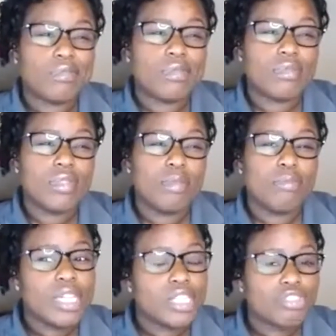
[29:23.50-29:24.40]

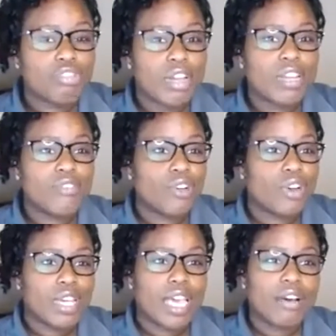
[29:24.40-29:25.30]
administrative or
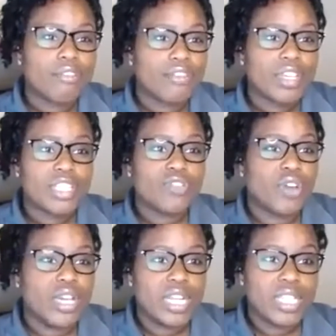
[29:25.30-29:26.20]
account fees for
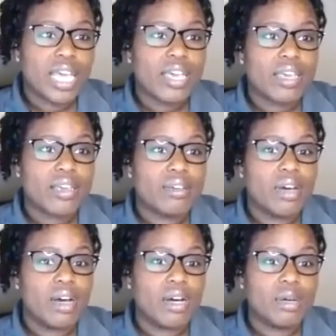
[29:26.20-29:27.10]
anything,
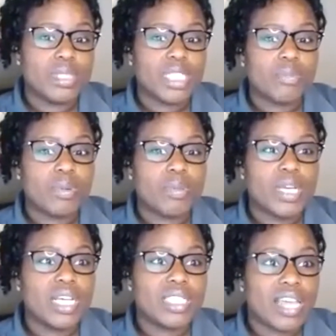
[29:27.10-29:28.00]
simply
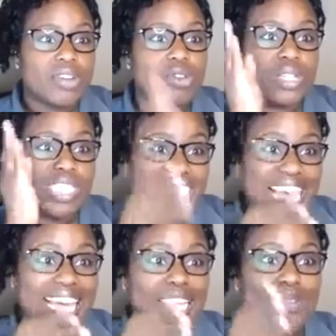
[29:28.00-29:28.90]
because I do
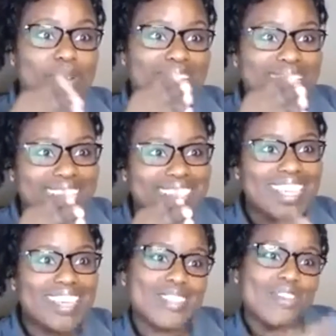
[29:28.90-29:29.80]
exactly what they
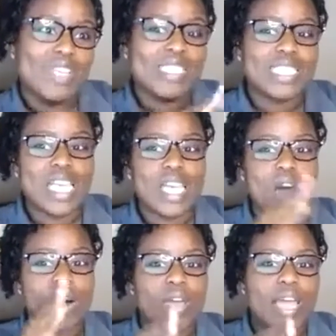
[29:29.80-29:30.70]
say. So if they say,
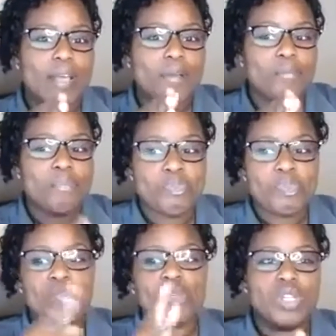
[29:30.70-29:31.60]
okay,
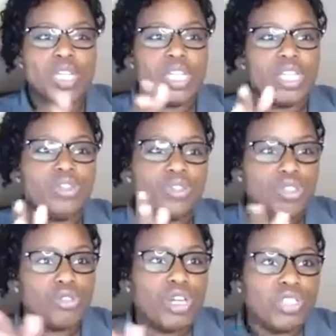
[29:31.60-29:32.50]
you need to use
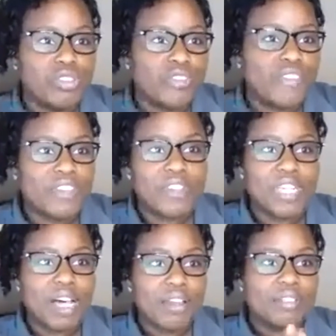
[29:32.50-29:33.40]

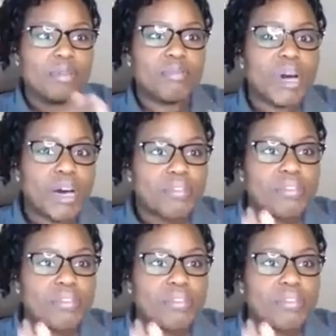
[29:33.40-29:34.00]
$250 a month